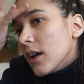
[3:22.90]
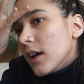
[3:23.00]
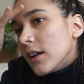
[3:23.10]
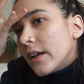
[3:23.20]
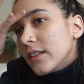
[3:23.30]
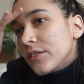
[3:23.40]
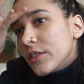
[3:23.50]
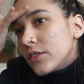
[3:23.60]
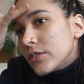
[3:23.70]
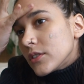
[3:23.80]
And I lived
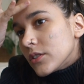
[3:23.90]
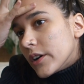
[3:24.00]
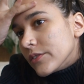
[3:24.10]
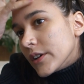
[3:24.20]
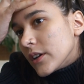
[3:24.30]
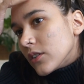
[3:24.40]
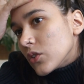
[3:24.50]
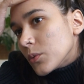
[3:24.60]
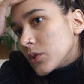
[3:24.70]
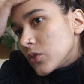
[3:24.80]
there for 12
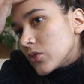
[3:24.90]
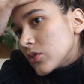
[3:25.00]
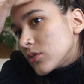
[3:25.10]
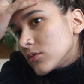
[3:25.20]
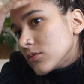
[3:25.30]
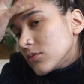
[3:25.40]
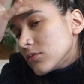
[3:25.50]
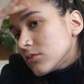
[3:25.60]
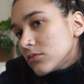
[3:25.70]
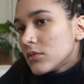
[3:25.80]
years, which
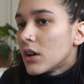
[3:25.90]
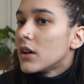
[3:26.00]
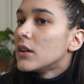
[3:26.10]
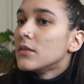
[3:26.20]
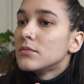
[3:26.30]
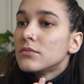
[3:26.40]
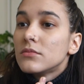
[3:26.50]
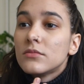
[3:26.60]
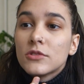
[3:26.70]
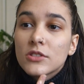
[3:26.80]

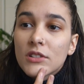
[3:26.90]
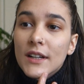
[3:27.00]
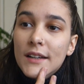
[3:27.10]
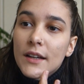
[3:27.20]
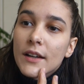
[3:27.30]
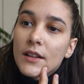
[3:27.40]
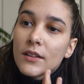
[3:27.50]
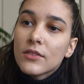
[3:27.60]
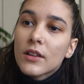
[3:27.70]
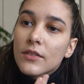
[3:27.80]
was great. I
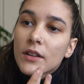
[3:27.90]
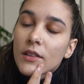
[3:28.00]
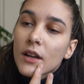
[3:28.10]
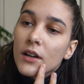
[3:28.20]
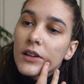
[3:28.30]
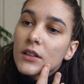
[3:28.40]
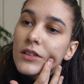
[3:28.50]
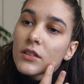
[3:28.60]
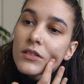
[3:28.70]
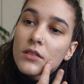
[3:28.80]
loved living there.
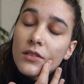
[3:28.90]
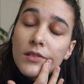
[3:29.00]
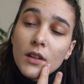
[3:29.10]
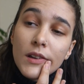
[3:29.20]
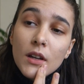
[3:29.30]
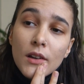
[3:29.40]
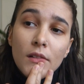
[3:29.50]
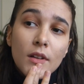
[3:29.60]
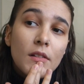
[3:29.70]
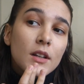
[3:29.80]
It's
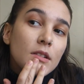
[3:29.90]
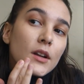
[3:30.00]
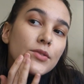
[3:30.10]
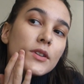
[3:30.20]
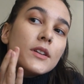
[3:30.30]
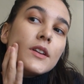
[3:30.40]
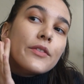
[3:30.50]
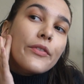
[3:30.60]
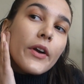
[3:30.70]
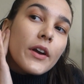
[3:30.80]
definitely
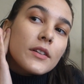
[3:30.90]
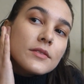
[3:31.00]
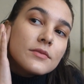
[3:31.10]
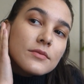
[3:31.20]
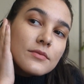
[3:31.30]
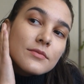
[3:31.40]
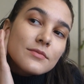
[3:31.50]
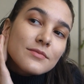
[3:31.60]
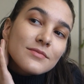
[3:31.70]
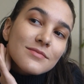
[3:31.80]
different
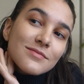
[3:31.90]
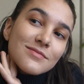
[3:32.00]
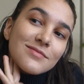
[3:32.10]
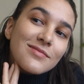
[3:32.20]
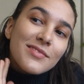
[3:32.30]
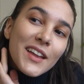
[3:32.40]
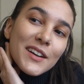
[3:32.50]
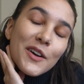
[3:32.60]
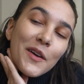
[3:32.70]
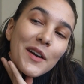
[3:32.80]

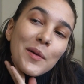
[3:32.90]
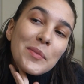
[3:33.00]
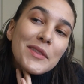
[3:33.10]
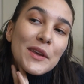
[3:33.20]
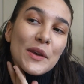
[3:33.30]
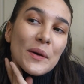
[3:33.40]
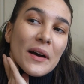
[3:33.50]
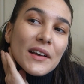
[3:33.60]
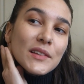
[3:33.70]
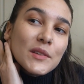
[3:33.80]
than growing up in the
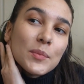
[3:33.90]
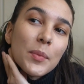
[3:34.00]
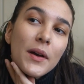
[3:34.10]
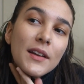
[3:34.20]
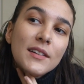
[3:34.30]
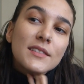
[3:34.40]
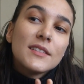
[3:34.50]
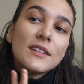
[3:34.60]
US, but